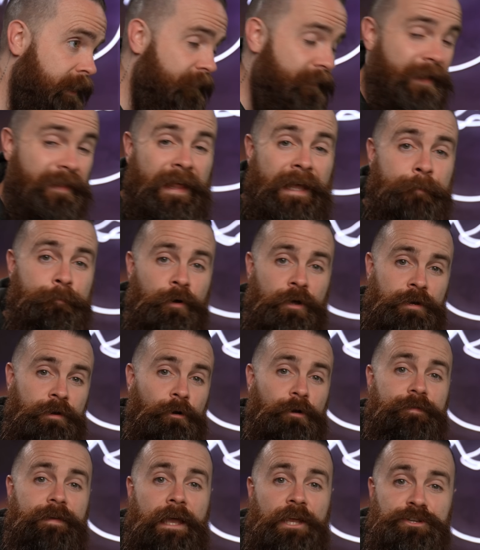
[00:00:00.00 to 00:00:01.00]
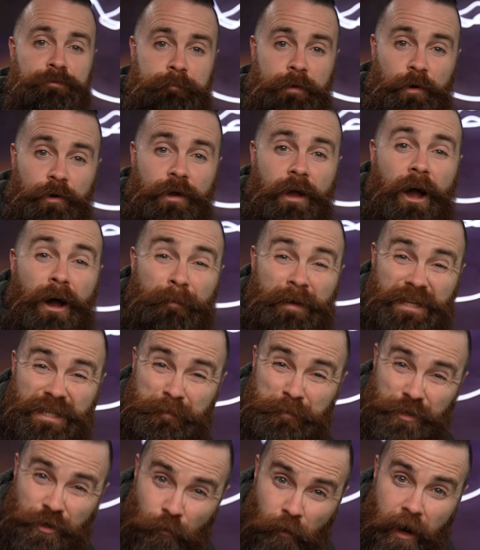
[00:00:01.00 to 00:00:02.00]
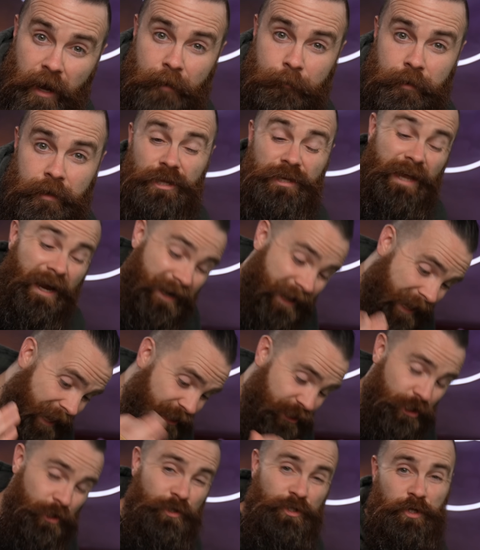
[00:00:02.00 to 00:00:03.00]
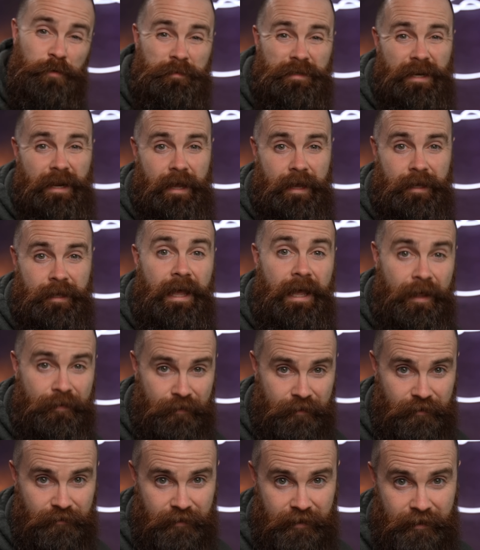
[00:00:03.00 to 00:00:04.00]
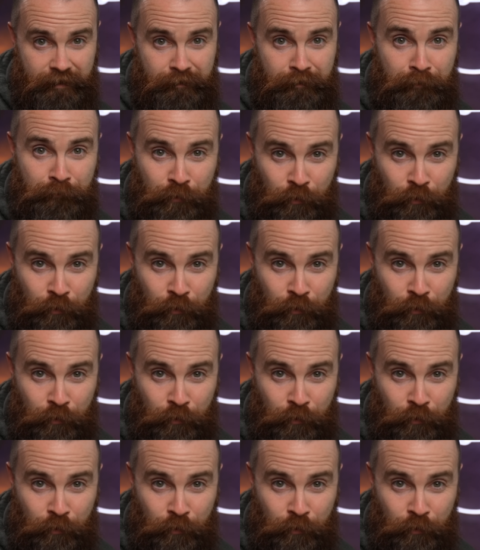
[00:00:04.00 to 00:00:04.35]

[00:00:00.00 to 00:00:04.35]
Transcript: Hit that like button, notification bell, comment, subscribe. You gotta hack YouTube today, ethically, of